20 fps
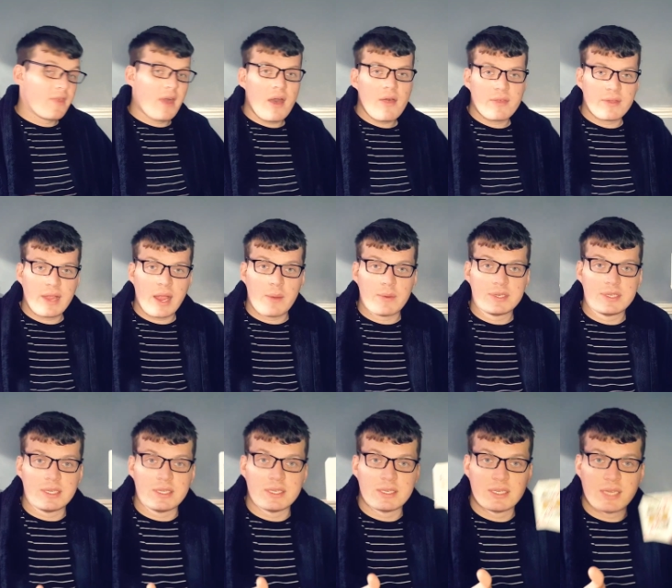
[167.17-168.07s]
that now
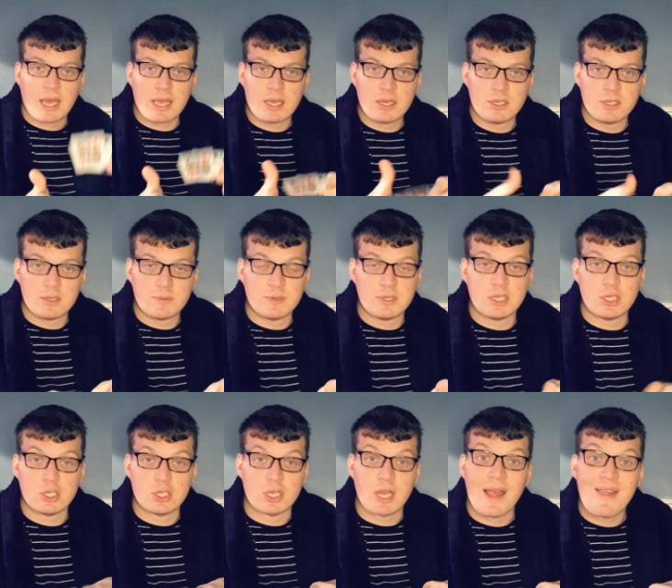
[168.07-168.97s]
is in the second
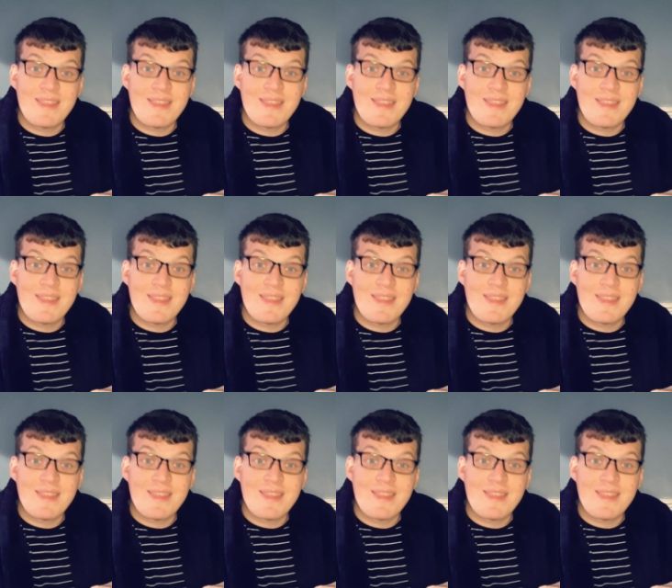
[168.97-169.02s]
position,